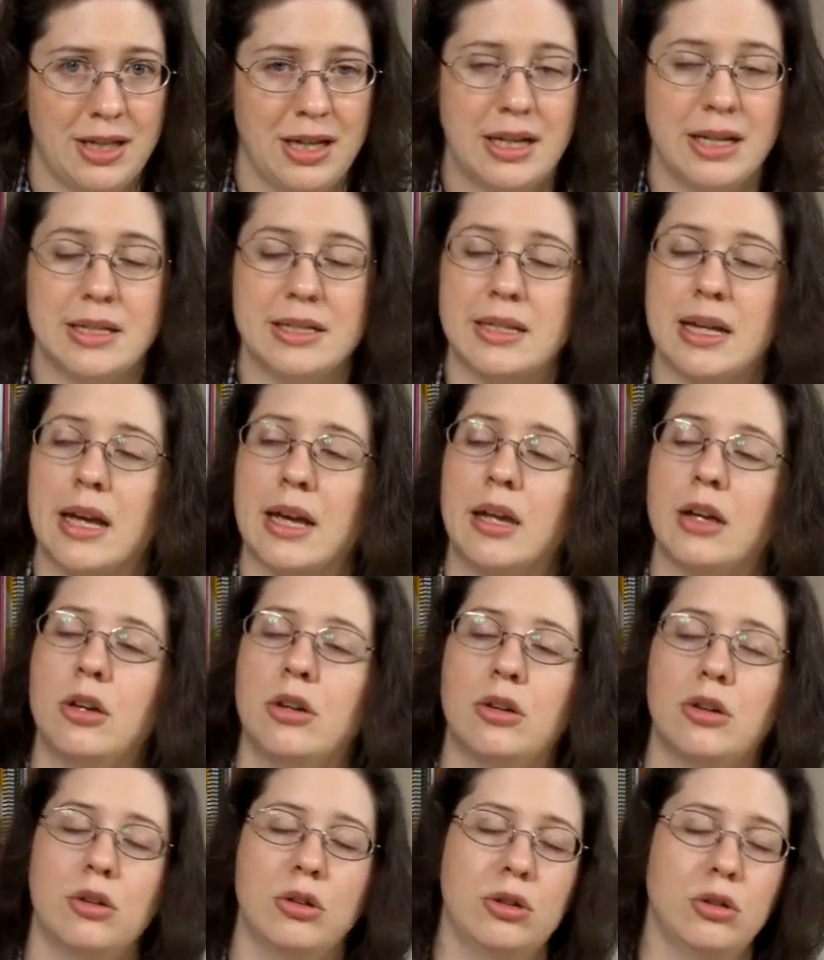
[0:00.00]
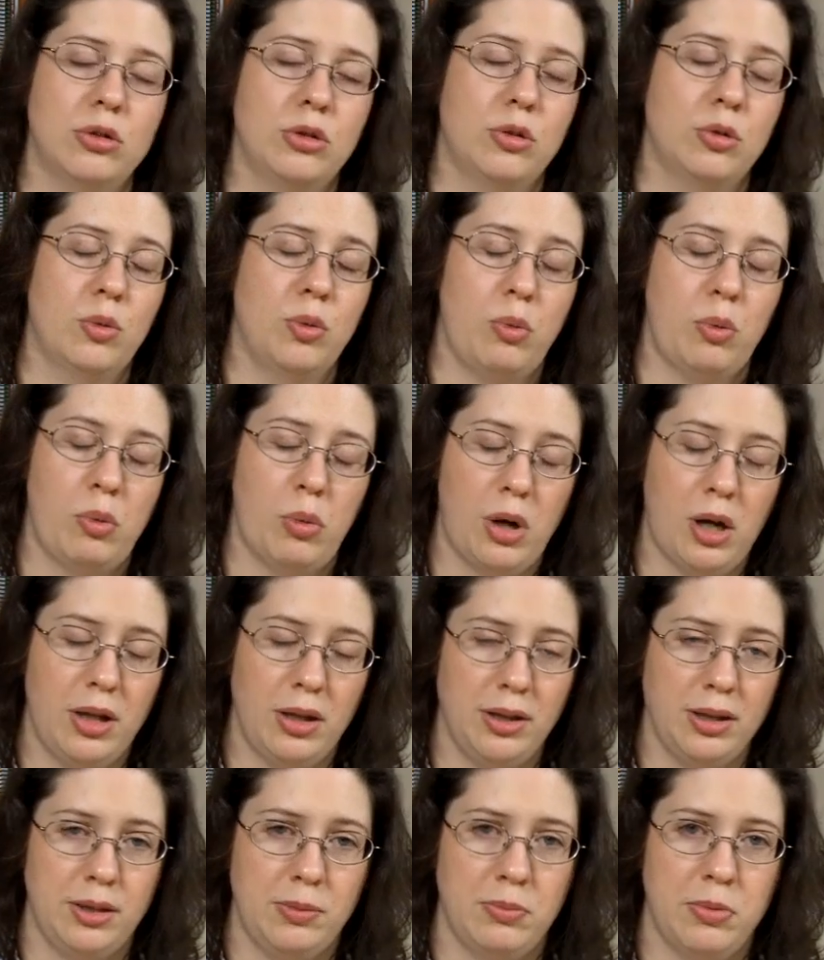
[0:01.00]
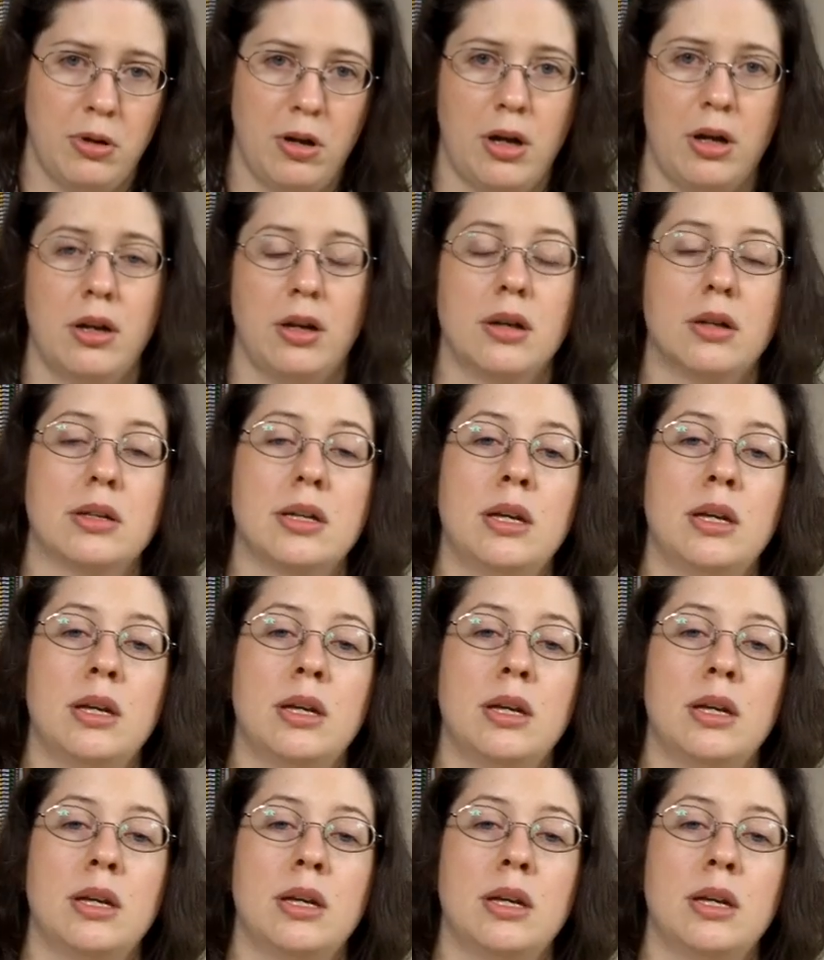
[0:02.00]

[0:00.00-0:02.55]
It's a good quality product.